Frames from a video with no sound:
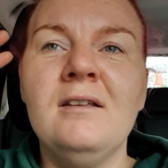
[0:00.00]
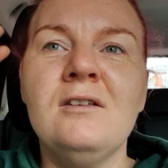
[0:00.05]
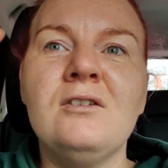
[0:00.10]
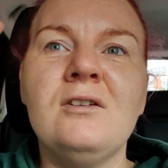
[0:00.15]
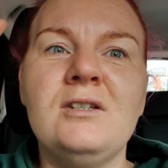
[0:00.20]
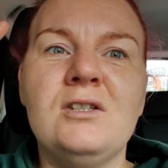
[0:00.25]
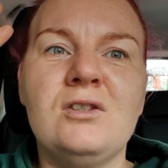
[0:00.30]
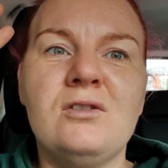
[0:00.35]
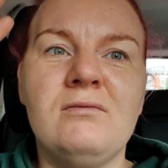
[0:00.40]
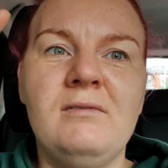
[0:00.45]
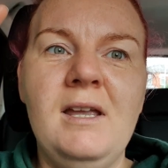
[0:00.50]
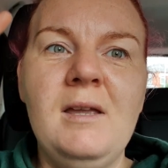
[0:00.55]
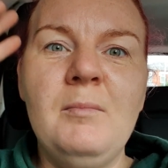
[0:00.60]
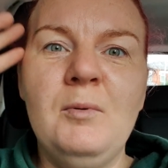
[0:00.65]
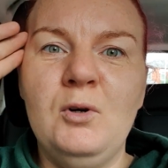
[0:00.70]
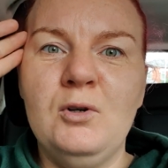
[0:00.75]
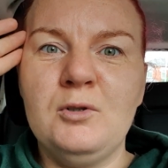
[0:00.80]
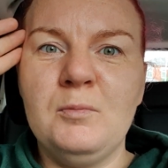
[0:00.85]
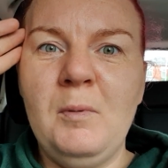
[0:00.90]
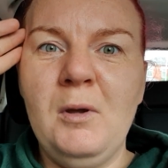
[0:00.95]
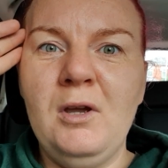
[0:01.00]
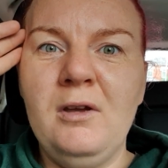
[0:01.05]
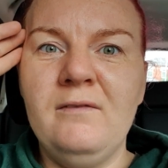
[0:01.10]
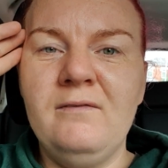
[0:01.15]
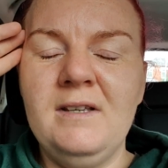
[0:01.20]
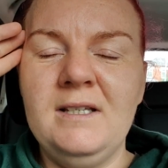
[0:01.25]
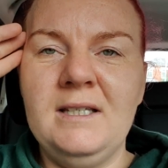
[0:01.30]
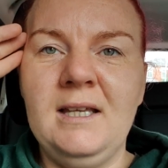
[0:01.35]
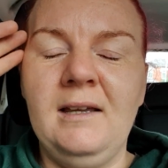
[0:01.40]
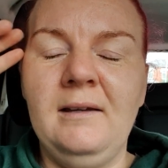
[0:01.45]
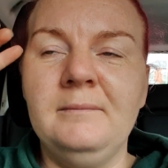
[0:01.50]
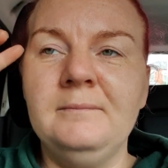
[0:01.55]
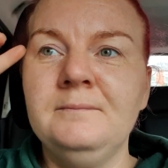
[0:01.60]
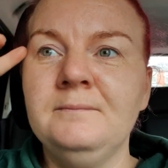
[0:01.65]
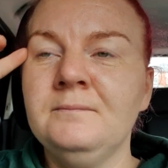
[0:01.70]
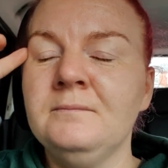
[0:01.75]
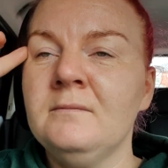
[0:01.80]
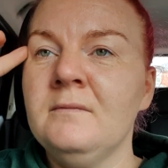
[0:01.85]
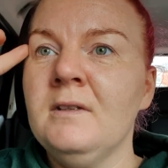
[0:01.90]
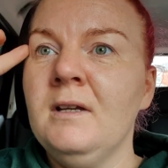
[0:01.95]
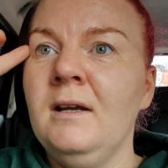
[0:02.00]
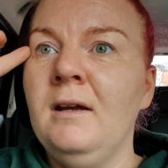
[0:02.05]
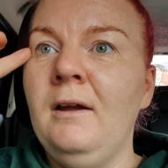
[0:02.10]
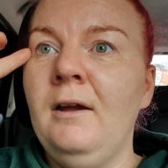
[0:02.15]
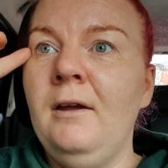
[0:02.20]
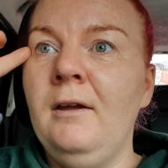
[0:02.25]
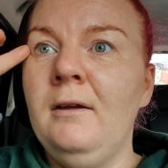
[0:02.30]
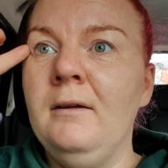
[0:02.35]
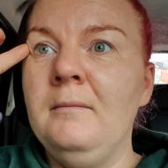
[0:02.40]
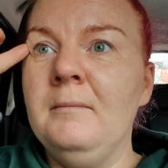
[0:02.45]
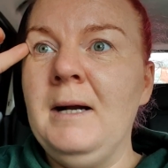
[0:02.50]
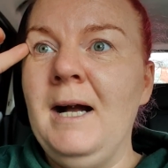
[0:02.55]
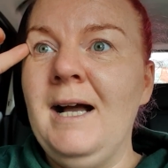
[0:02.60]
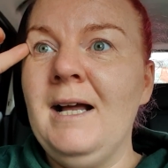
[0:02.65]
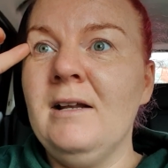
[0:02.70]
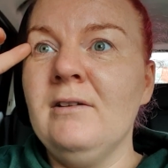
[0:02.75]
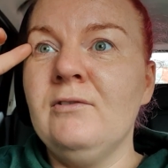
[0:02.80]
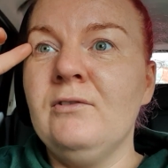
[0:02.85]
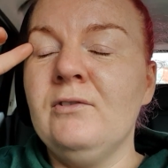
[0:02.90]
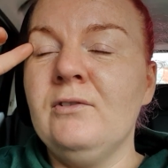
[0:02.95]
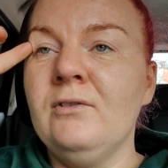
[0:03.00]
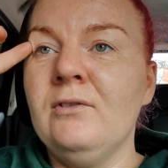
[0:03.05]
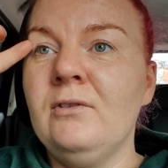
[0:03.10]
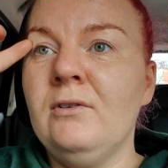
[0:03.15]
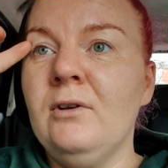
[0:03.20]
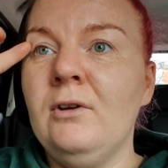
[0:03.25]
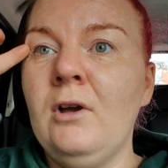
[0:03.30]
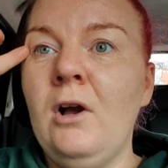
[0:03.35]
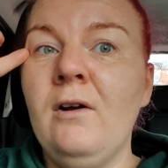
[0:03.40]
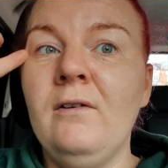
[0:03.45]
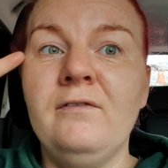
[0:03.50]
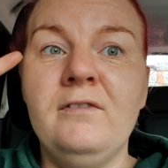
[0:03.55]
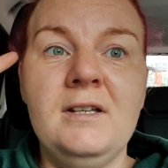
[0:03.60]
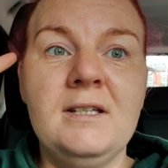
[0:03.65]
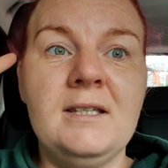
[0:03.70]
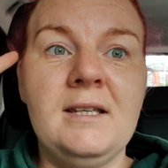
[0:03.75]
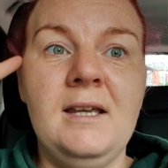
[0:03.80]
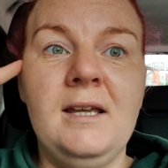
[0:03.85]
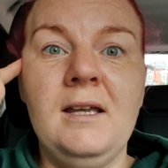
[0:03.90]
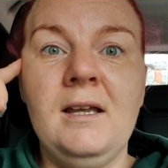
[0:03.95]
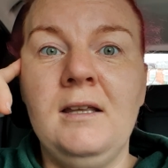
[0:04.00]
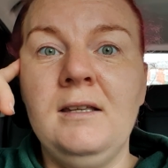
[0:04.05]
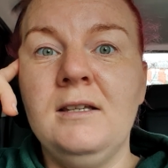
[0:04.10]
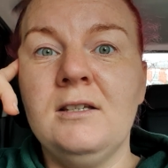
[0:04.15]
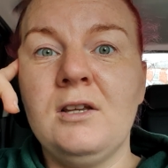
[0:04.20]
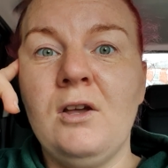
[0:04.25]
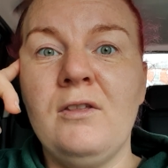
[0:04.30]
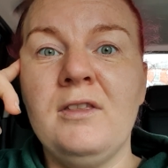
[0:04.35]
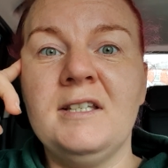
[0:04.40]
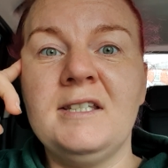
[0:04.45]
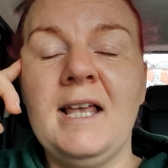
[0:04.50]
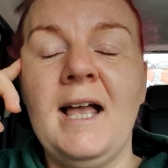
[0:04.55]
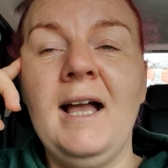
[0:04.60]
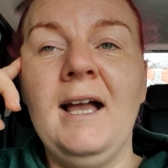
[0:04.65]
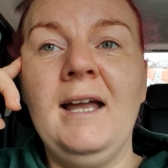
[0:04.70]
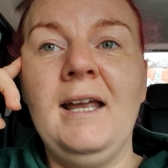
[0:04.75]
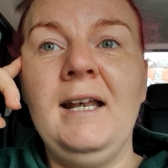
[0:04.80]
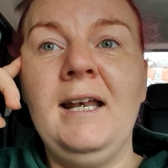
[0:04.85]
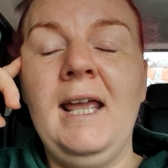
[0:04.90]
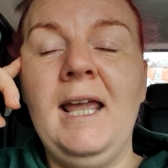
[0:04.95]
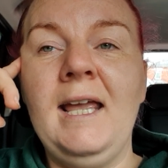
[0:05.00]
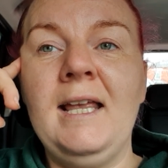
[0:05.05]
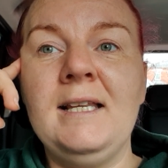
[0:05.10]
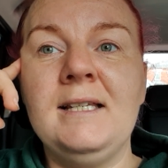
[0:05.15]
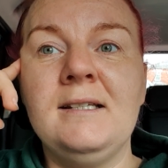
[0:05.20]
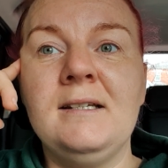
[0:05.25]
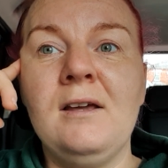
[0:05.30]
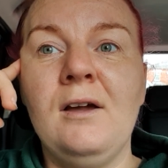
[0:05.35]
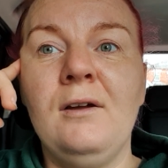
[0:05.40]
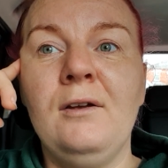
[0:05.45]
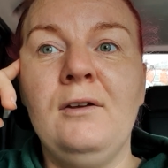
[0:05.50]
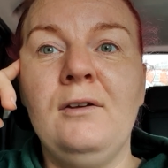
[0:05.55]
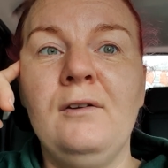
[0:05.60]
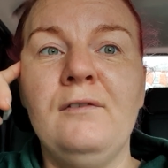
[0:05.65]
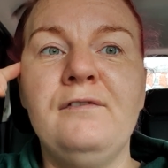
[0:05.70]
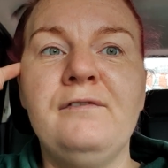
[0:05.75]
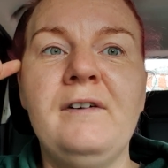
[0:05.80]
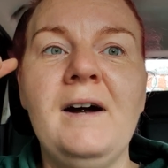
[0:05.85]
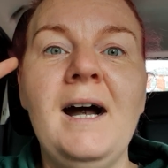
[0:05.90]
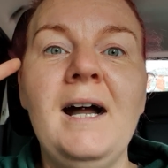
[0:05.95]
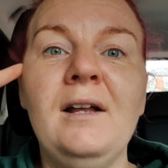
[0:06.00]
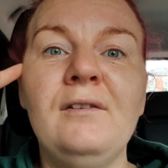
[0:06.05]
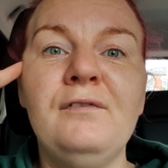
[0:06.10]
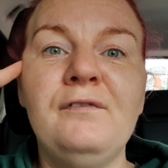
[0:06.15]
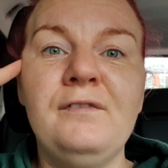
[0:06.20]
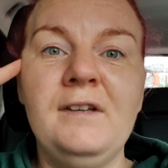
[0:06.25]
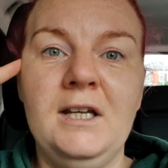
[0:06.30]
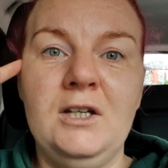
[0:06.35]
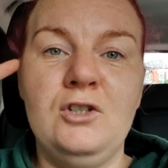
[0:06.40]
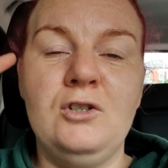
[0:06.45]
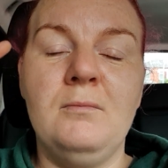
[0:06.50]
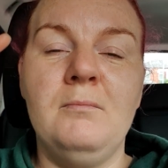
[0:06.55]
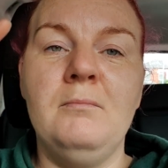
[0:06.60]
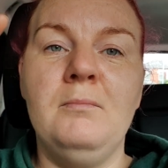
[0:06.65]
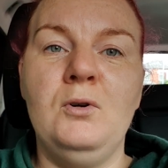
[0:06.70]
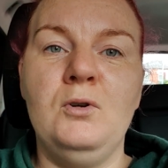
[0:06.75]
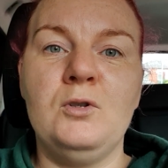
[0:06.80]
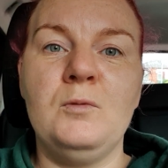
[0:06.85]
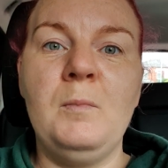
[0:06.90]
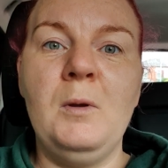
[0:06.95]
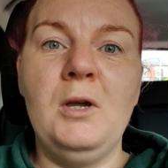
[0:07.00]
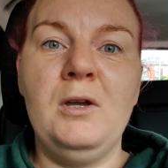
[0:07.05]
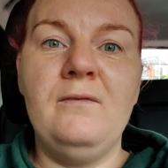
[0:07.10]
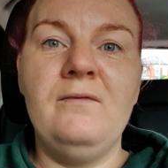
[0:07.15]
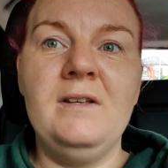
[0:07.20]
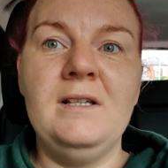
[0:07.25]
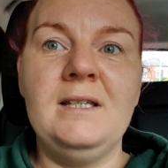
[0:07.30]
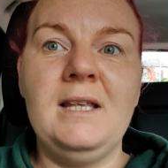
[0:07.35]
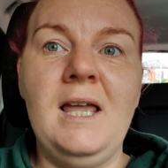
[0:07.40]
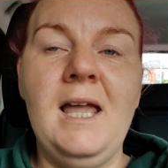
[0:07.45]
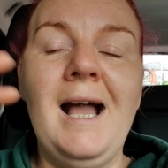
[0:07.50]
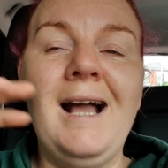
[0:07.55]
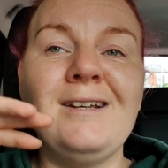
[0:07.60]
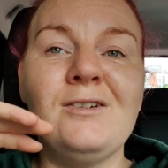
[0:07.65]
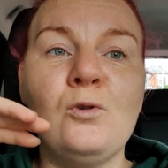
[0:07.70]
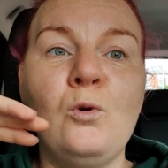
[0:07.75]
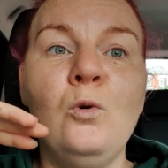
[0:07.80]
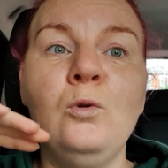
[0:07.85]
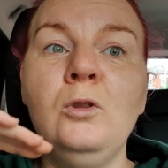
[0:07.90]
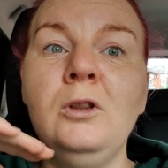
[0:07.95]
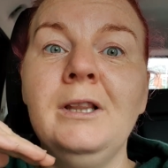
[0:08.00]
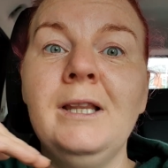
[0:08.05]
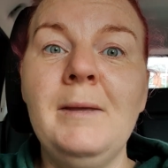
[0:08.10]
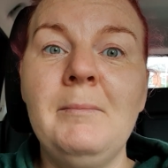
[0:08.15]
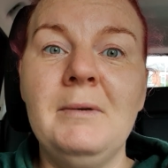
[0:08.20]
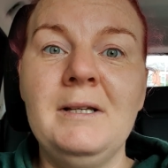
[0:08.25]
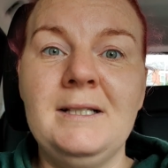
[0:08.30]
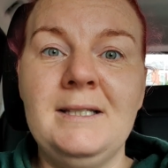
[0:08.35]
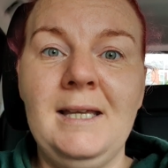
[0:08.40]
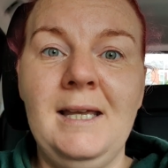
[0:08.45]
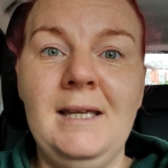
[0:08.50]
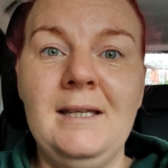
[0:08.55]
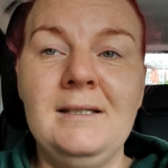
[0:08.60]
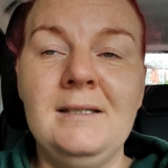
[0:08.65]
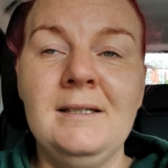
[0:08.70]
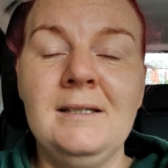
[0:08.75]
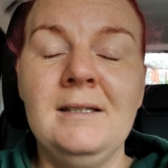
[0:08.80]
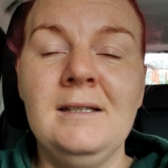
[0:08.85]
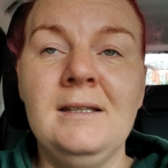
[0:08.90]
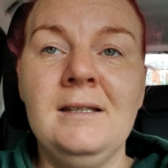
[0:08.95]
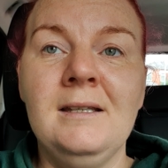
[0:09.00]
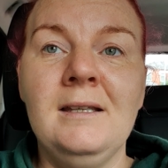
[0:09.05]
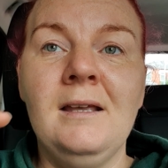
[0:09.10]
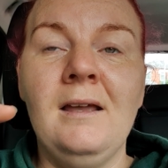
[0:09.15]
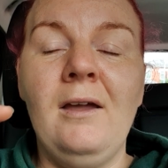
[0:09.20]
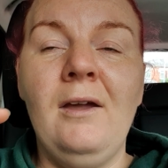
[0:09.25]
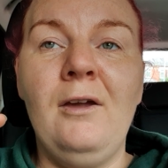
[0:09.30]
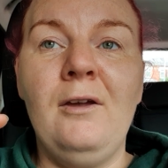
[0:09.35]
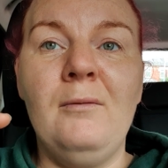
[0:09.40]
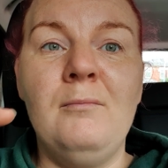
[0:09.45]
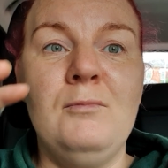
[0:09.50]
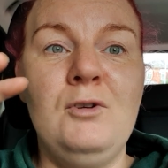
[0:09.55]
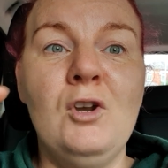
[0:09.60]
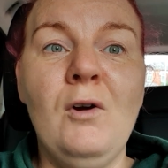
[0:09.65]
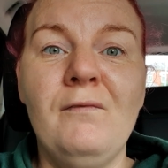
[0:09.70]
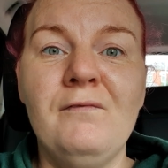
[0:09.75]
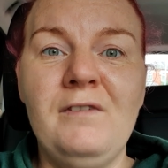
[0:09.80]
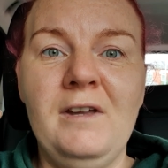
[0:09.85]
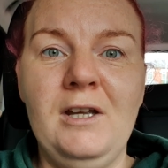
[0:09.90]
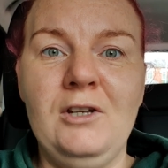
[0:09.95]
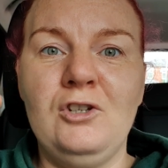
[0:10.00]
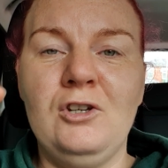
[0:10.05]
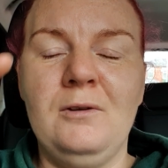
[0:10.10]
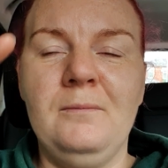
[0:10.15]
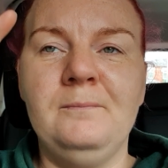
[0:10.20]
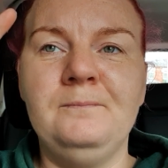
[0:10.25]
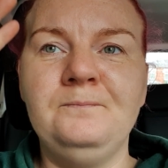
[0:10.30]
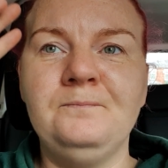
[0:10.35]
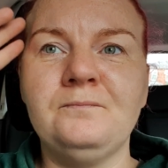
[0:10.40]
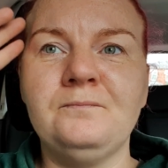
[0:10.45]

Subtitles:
So it's 3 books per visit. And obviously you saw the sign, it's now 5 fiction books per visit and unlimited non-fiction.